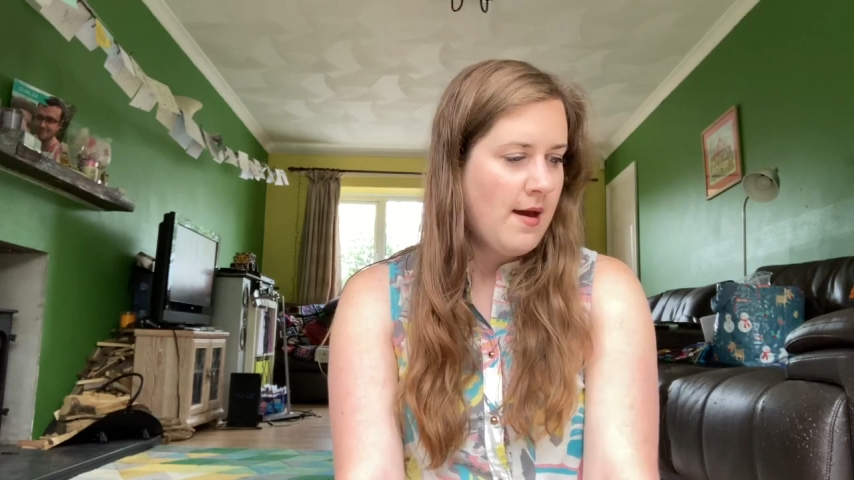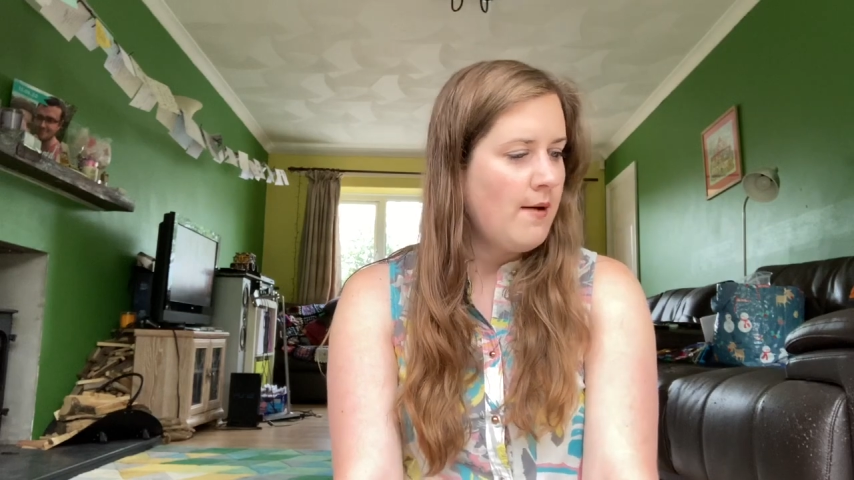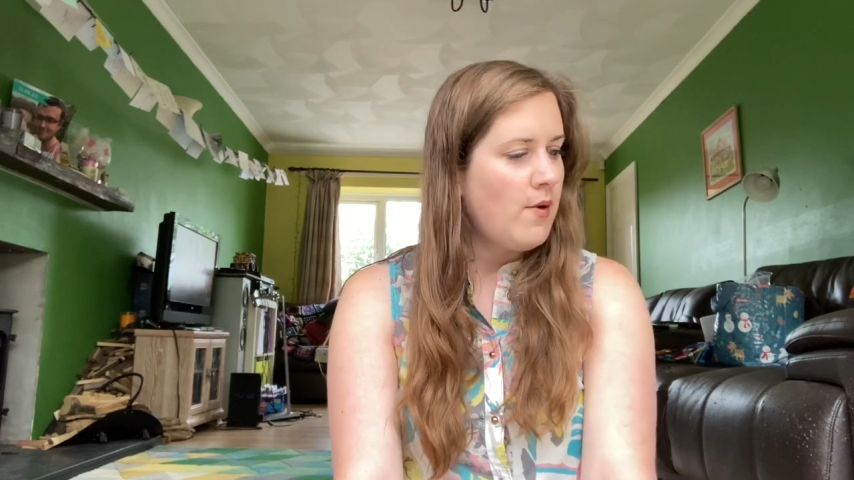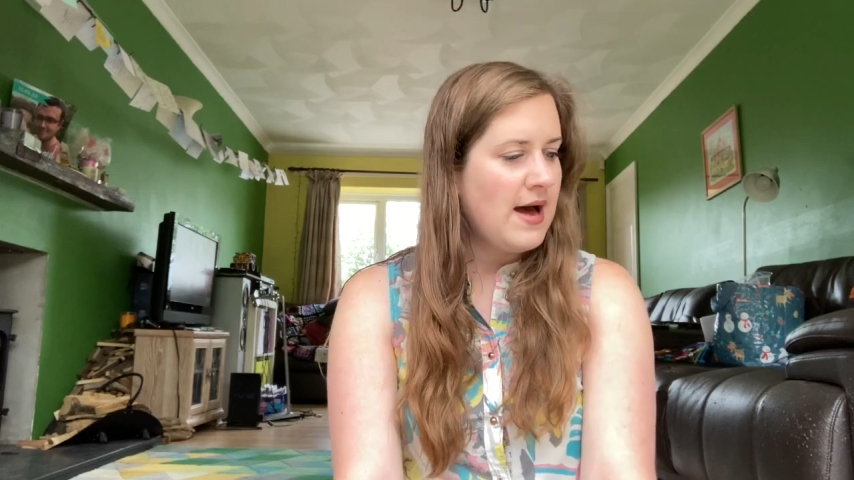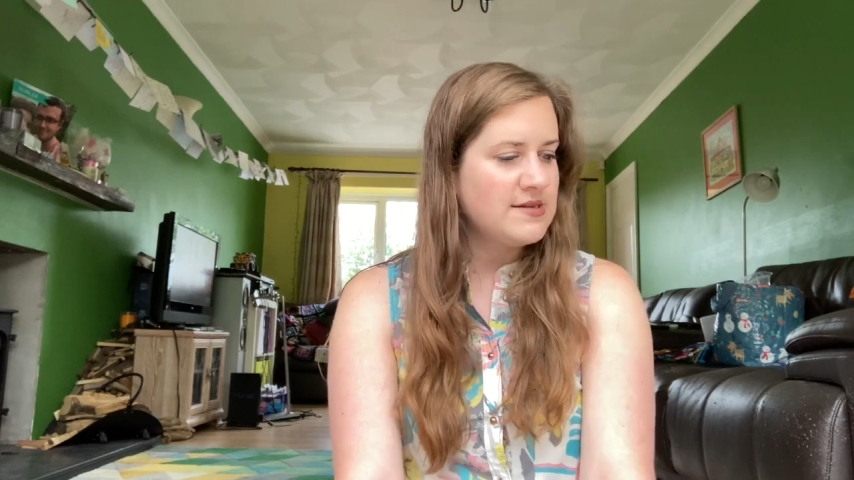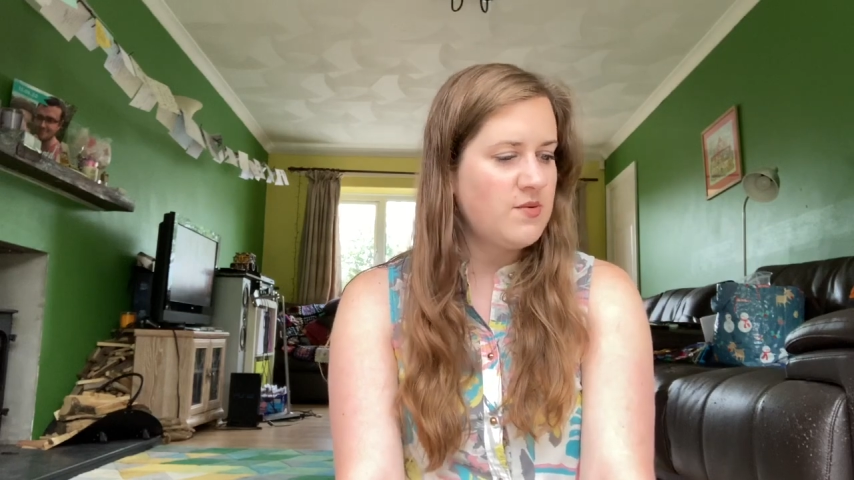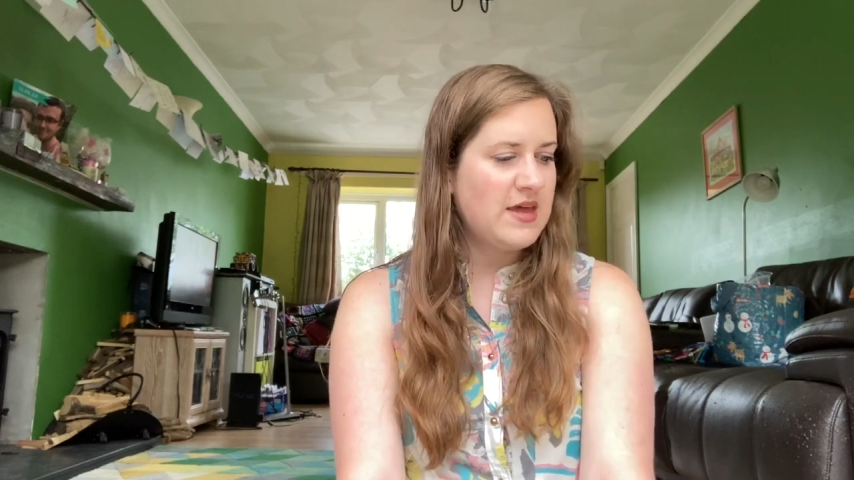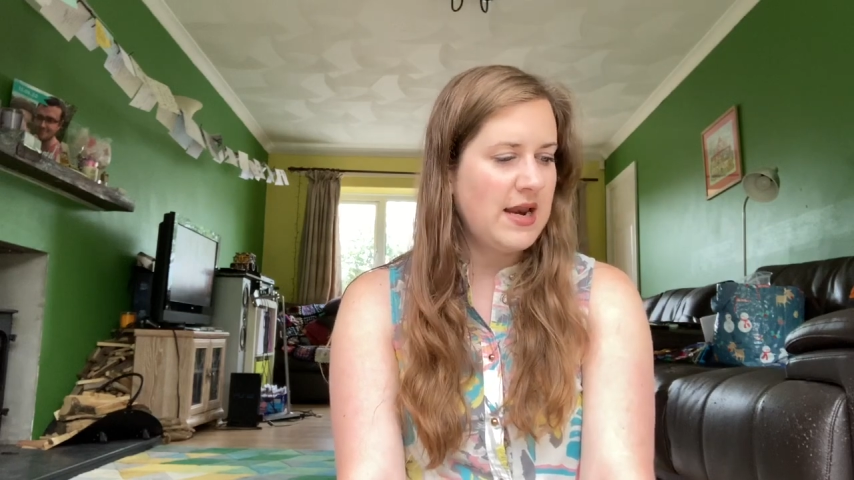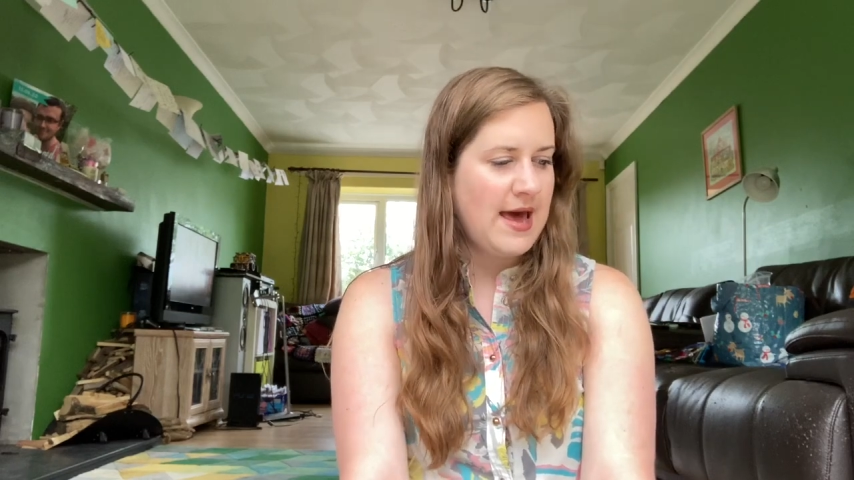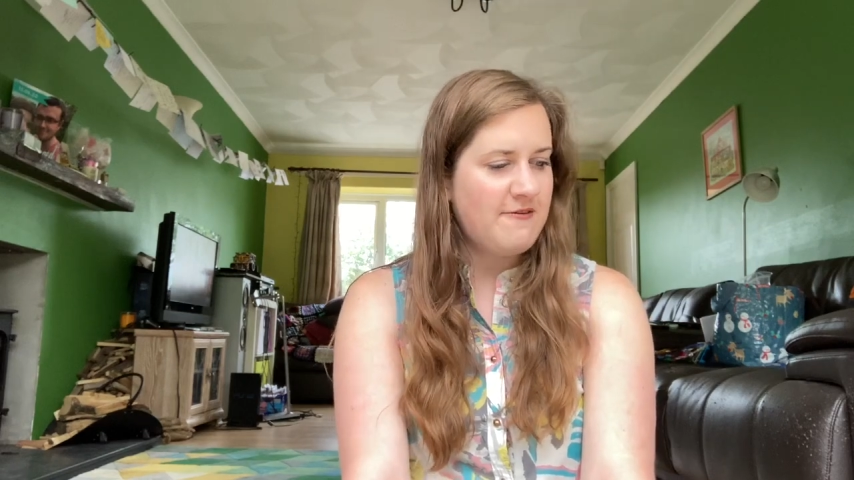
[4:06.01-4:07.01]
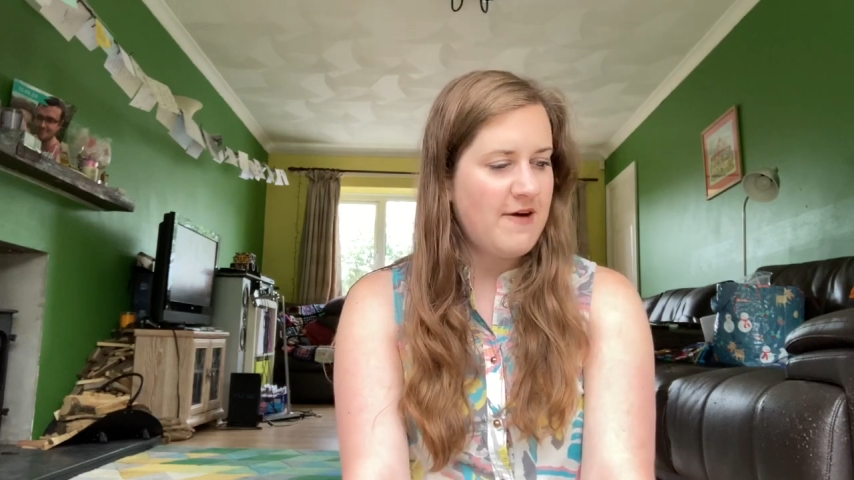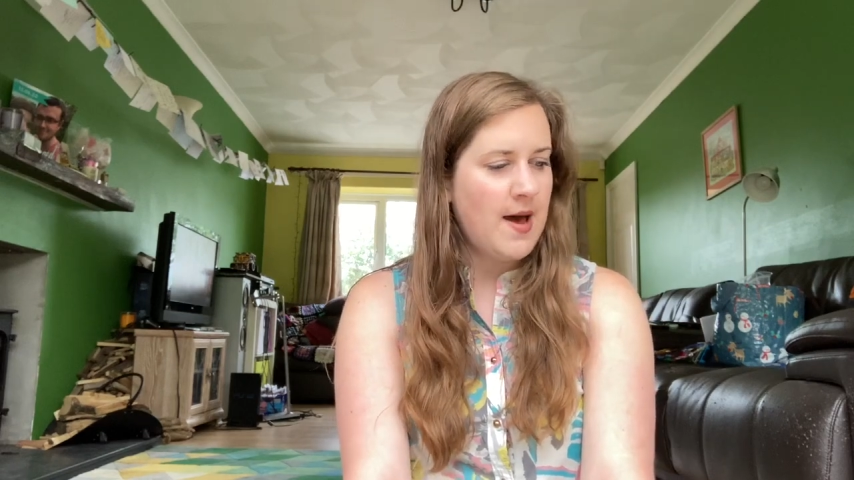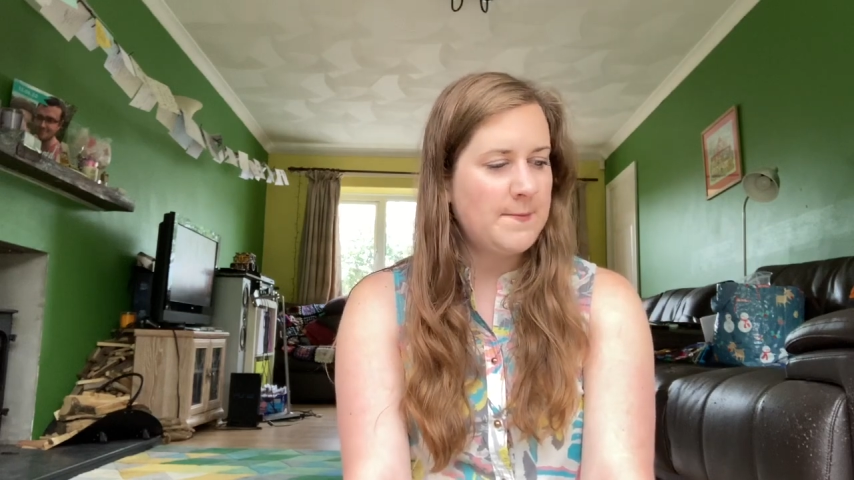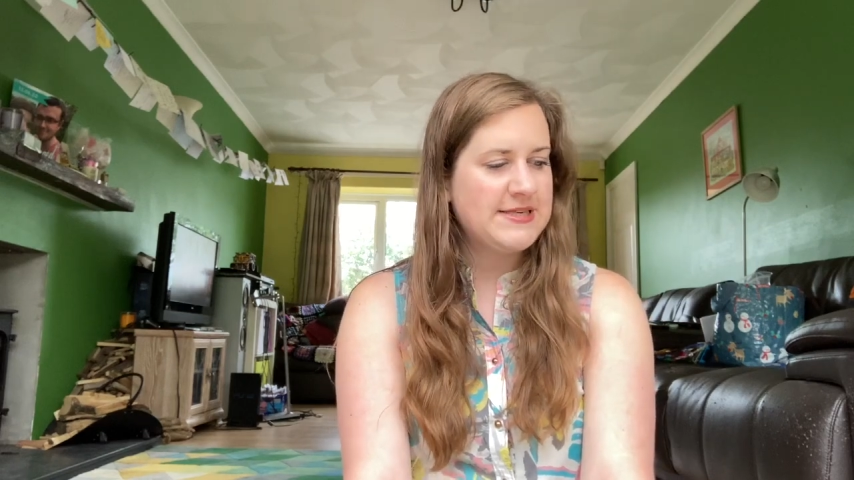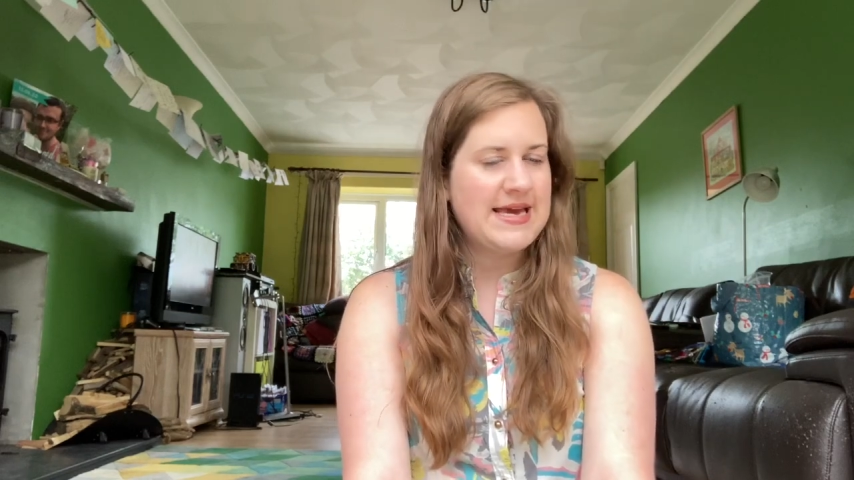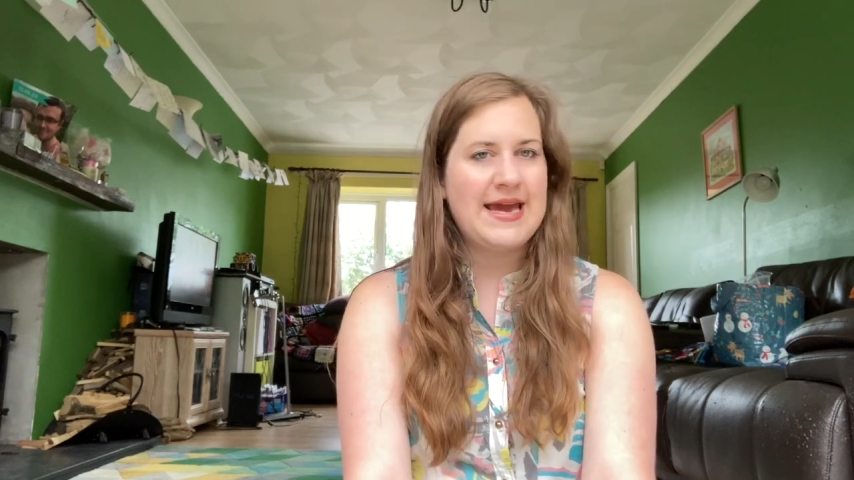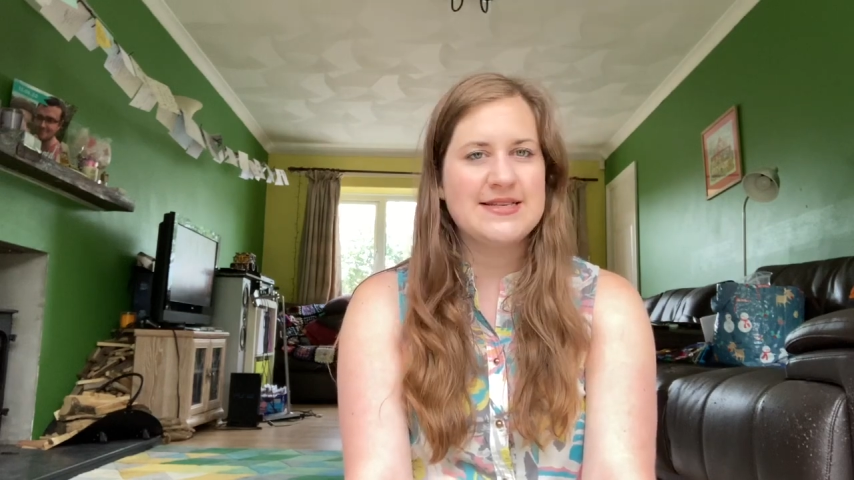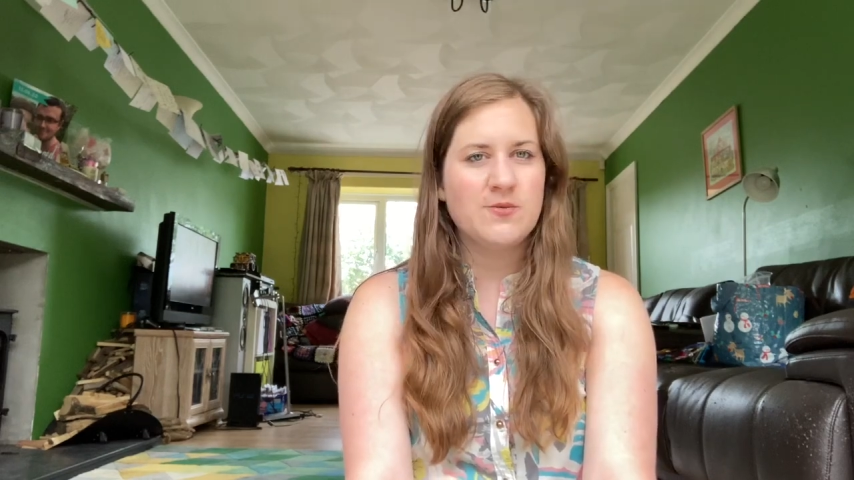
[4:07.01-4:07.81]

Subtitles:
What else within life update?